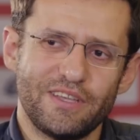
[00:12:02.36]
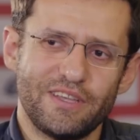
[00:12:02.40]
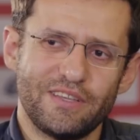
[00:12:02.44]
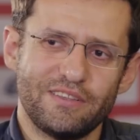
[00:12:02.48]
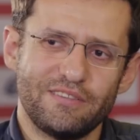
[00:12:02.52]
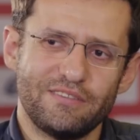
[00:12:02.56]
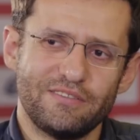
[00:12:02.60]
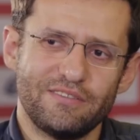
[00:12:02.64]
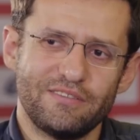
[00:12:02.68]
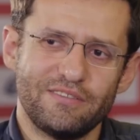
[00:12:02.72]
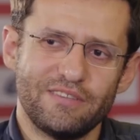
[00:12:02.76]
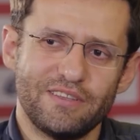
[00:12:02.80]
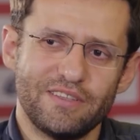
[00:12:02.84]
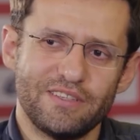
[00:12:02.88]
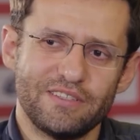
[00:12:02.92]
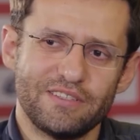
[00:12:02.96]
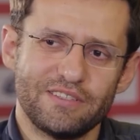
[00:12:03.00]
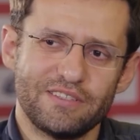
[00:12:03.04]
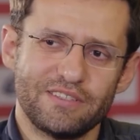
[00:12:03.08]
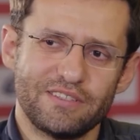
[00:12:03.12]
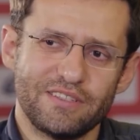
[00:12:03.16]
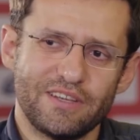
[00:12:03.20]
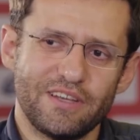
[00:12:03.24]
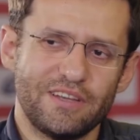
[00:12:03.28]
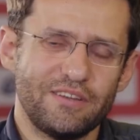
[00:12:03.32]
that
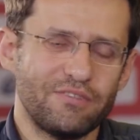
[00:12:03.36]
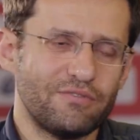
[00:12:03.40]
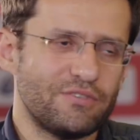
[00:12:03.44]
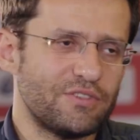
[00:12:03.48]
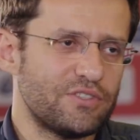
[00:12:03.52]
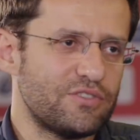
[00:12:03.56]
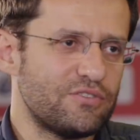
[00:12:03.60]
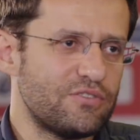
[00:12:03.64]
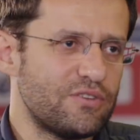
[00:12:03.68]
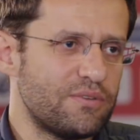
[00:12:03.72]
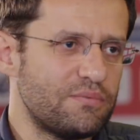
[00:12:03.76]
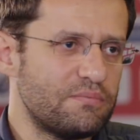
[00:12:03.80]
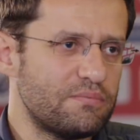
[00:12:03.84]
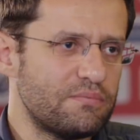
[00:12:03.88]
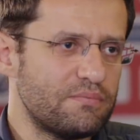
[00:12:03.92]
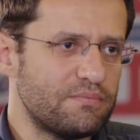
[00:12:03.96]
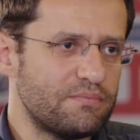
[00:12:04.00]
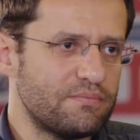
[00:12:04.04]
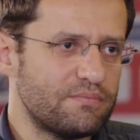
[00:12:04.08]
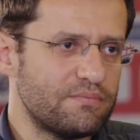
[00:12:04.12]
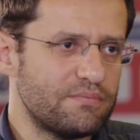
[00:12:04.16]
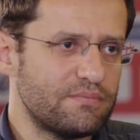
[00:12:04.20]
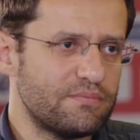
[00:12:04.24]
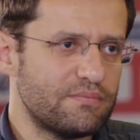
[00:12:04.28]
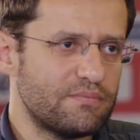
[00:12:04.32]
is kind of a dream
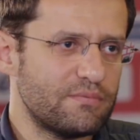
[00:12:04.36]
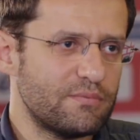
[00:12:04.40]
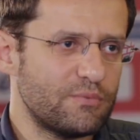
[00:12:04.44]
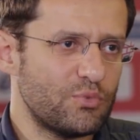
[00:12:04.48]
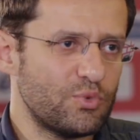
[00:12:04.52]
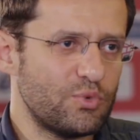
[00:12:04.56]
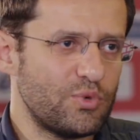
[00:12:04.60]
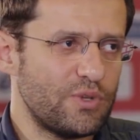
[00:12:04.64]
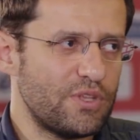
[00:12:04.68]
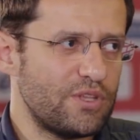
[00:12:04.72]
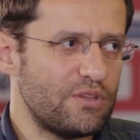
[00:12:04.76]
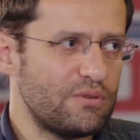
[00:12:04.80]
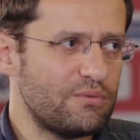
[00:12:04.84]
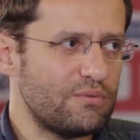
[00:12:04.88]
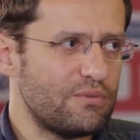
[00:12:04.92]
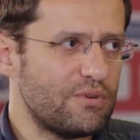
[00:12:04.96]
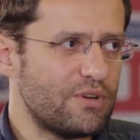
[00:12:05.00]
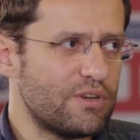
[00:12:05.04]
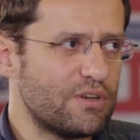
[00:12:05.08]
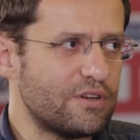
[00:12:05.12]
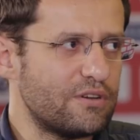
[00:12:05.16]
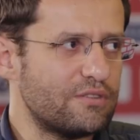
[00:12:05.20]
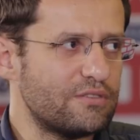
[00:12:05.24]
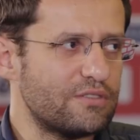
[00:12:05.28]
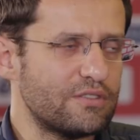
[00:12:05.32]
when you
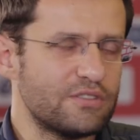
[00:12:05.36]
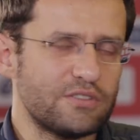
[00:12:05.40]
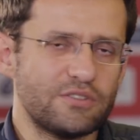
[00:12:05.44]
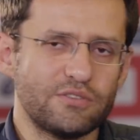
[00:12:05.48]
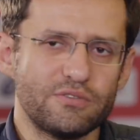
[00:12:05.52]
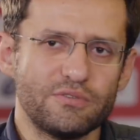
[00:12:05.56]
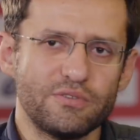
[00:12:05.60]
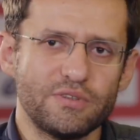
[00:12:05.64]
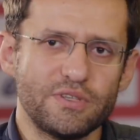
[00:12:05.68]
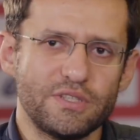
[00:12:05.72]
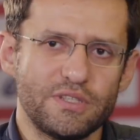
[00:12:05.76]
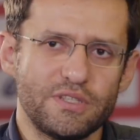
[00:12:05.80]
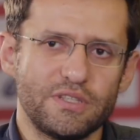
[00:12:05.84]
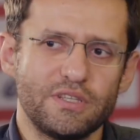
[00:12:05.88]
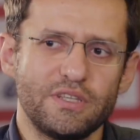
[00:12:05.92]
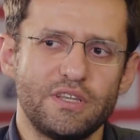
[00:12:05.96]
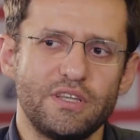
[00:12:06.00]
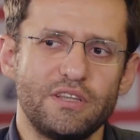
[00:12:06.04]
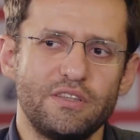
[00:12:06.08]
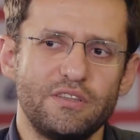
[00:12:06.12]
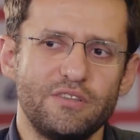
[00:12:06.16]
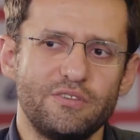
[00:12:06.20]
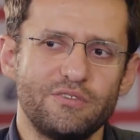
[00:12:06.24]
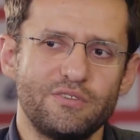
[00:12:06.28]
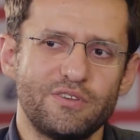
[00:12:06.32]
walk on the street
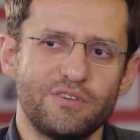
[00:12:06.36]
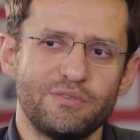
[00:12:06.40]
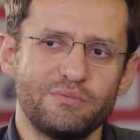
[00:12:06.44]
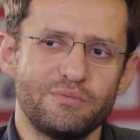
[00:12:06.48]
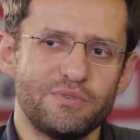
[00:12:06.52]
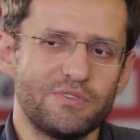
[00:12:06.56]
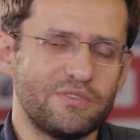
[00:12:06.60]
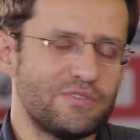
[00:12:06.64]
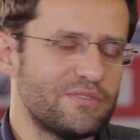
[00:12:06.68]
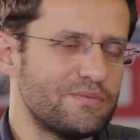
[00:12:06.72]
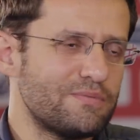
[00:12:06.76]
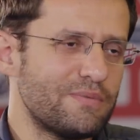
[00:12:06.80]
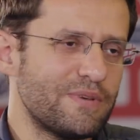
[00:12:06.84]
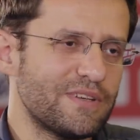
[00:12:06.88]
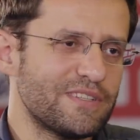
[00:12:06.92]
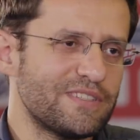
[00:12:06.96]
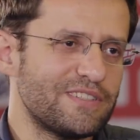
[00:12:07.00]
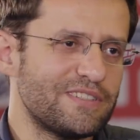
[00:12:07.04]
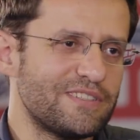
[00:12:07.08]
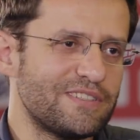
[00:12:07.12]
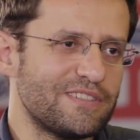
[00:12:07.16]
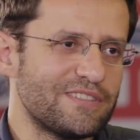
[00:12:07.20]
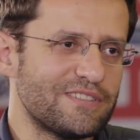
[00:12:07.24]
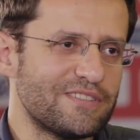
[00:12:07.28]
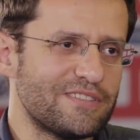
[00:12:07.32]
and you can be
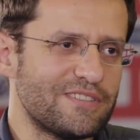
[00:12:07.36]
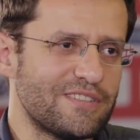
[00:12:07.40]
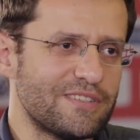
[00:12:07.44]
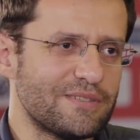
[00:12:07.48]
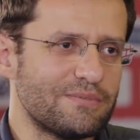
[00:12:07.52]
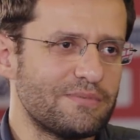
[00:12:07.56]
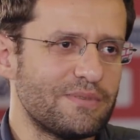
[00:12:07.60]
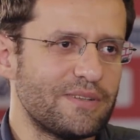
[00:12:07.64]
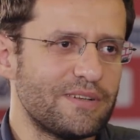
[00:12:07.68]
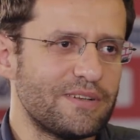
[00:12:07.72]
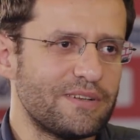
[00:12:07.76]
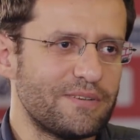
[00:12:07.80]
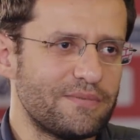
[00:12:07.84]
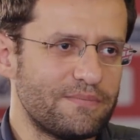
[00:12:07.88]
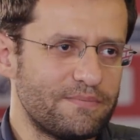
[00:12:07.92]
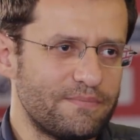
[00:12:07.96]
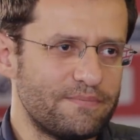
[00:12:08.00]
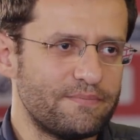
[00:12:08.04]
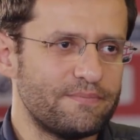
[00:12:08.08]
respected as a chess player.